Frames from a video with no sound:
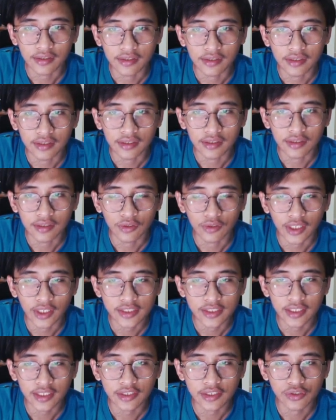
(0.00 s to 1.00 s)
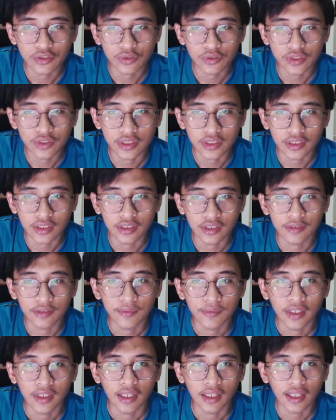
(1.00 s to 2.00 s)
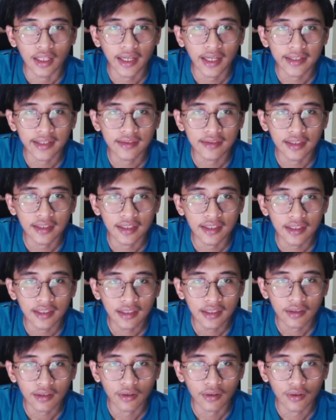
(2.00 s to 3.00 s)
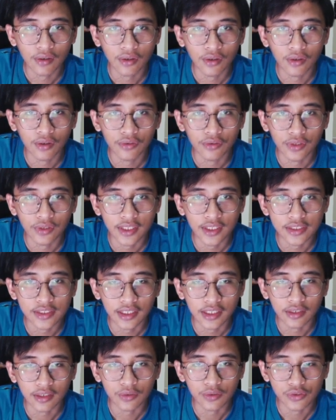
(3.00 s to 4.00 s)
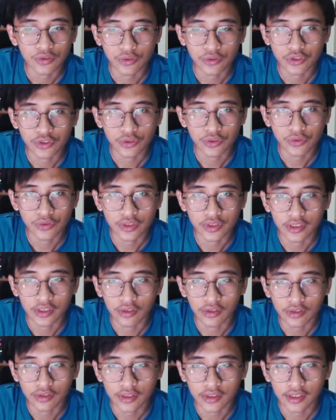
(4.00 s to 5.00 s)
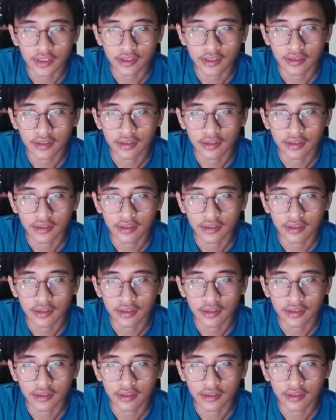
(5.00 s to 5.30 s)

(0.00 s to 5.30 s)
You guys can choose the line thingy, or you guys can also choose the dotted.